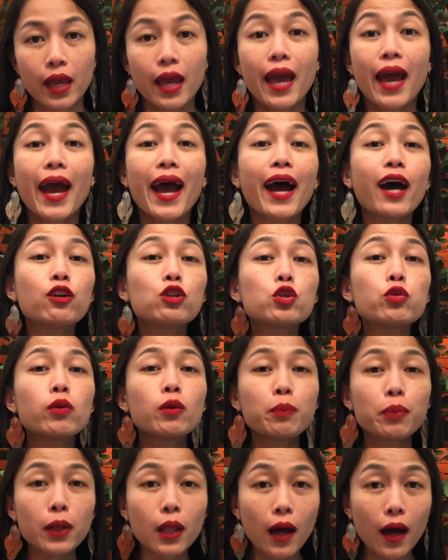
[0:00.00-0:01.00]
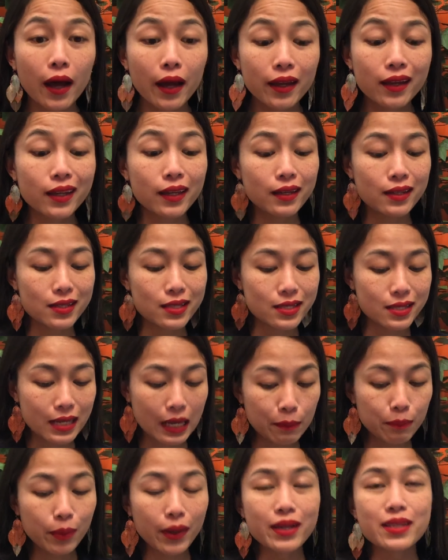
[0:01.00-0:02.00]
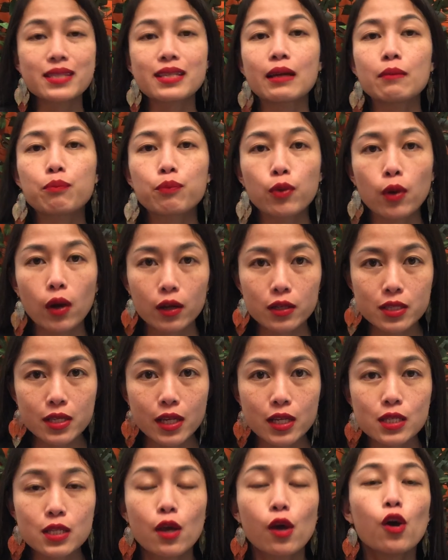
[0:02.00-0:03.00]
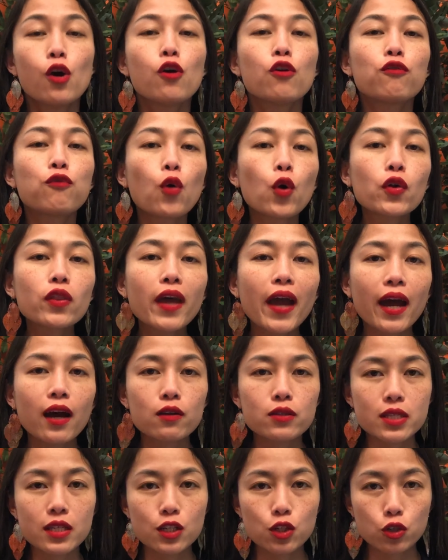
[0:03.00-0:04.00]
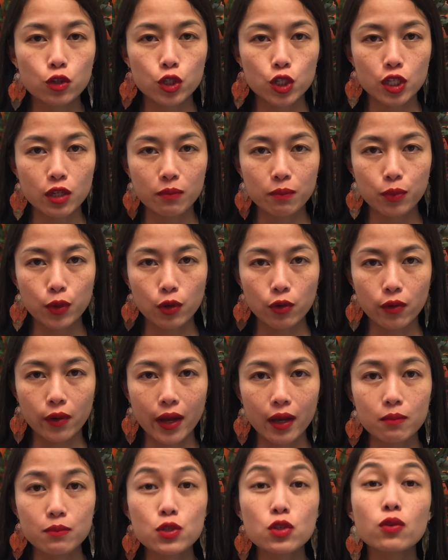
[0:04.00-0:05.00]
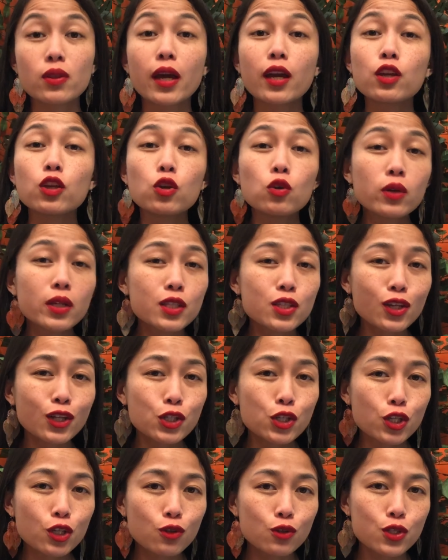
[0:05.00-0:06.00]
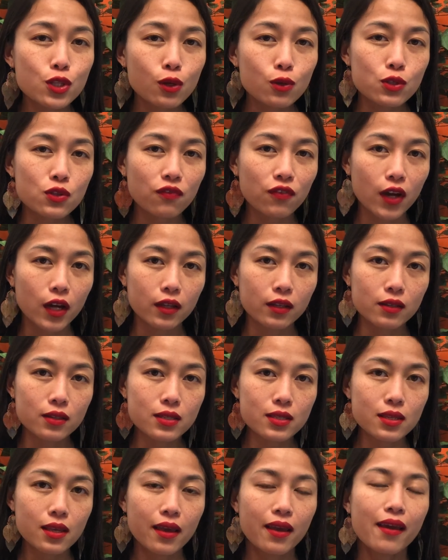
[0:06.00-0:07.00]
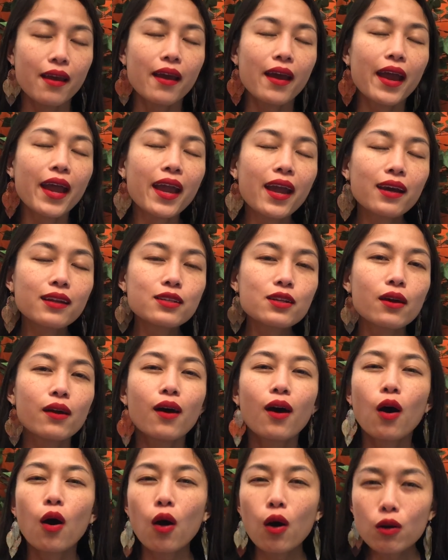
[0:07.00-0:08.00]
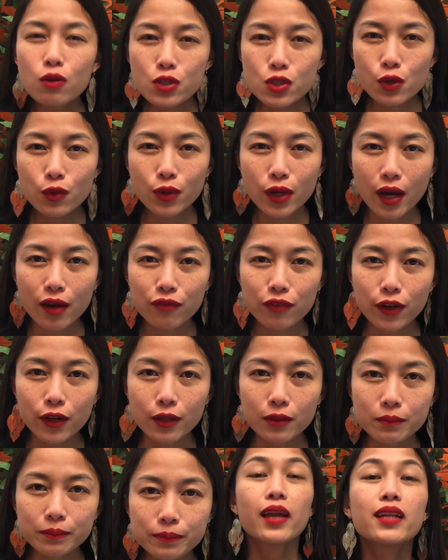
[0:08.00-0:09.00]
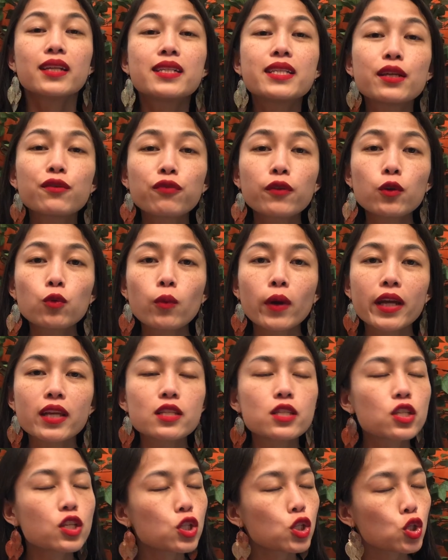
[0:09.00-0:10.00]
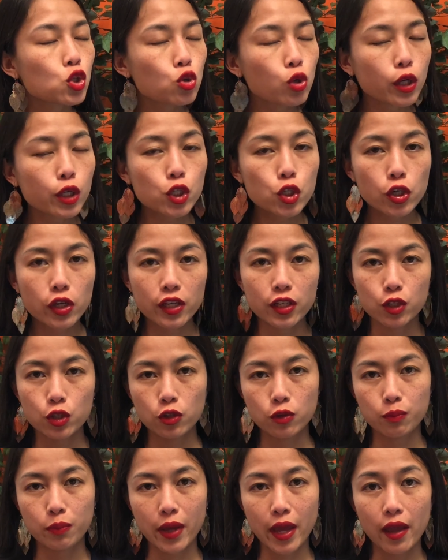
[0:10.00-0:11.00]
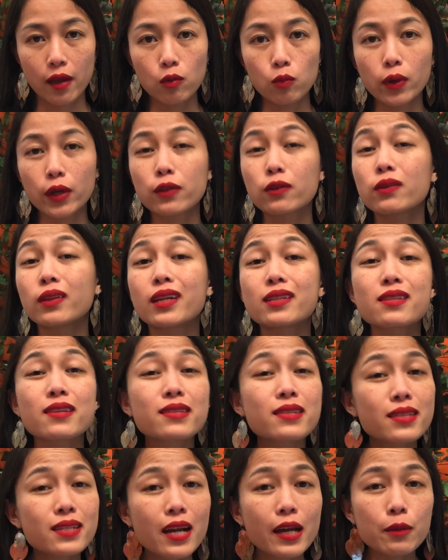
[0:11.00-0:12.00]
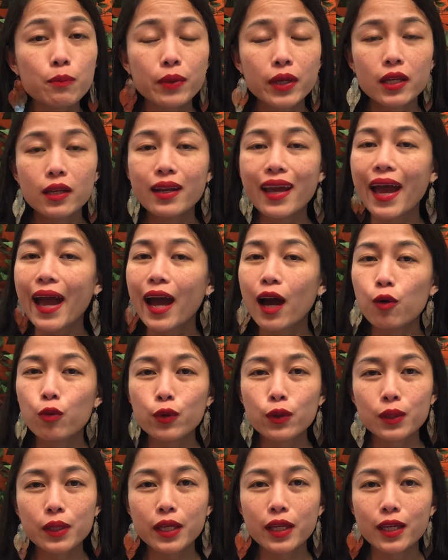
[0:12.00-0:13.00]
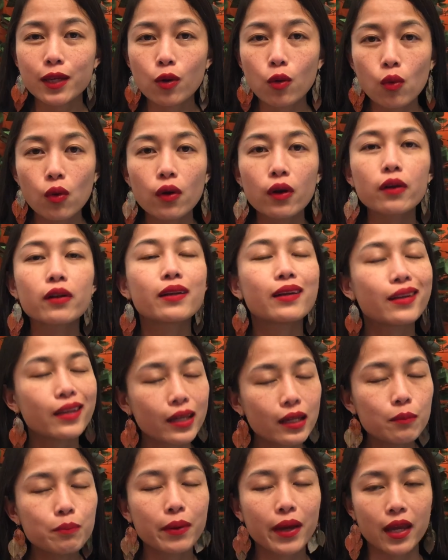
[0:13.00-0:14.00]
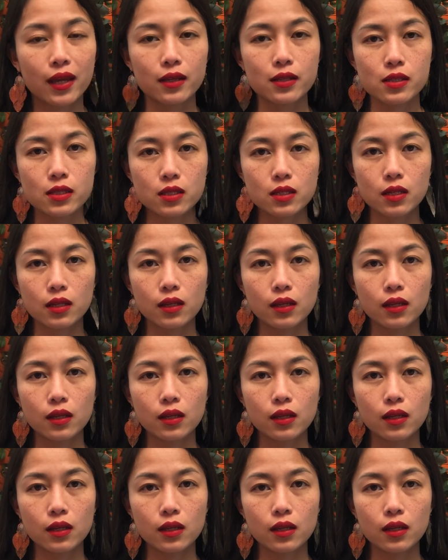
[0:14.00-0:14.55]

how to apply in a step-by-step process for the House Internship Program so that you can start to use those funds, and also cover different ways to structure intern pay, whether that's a stipend, hourly, or need-based.